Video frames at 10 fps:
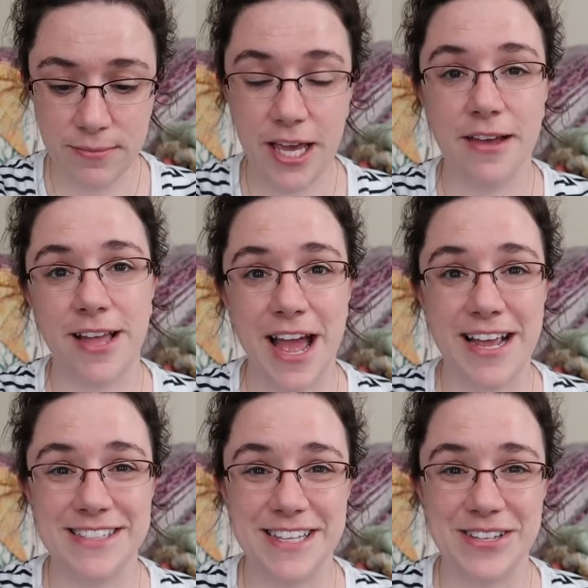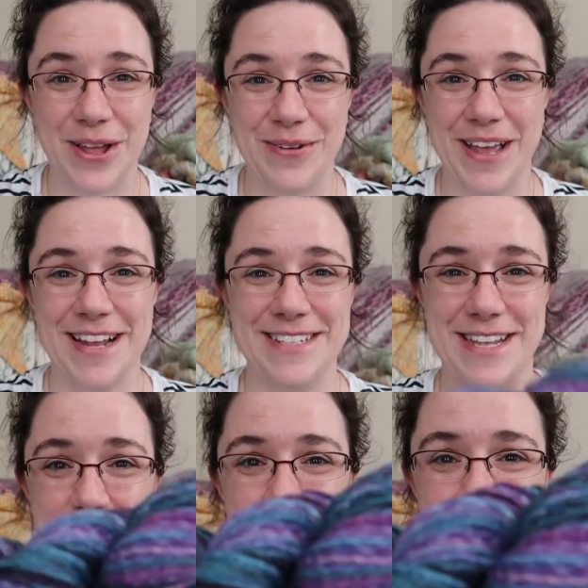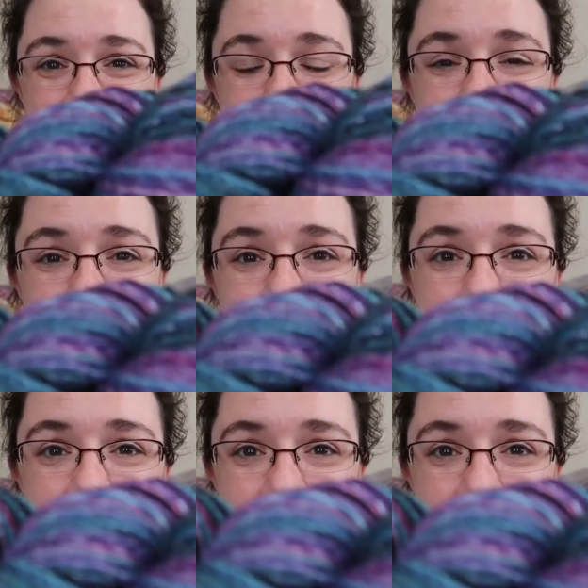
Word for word: Yeah, I guess that's all I really had to say about that. So that